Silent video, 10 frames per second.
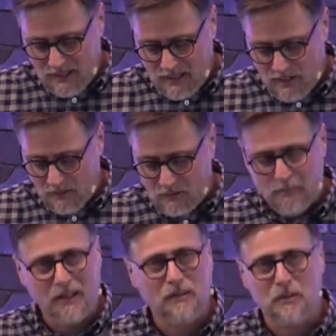years,
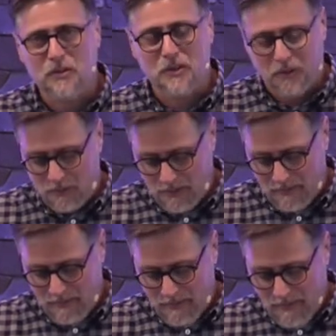my little children,
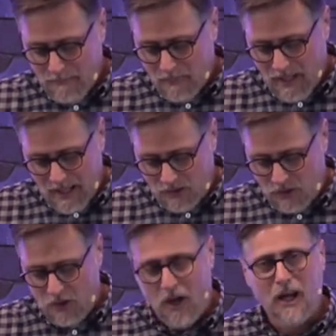it's
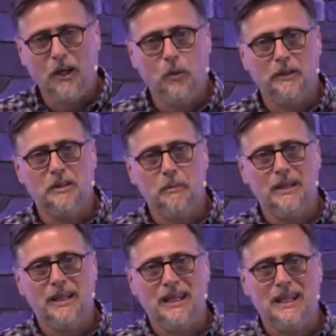not going to be
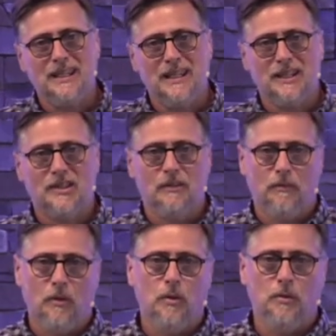the easiest
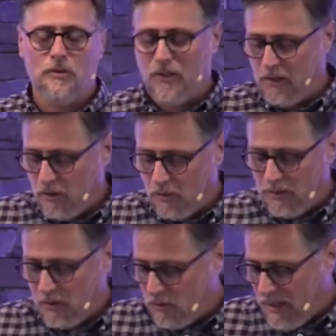of roads that you're
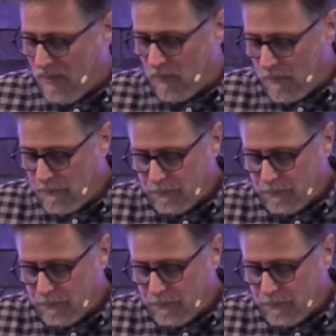going to travel.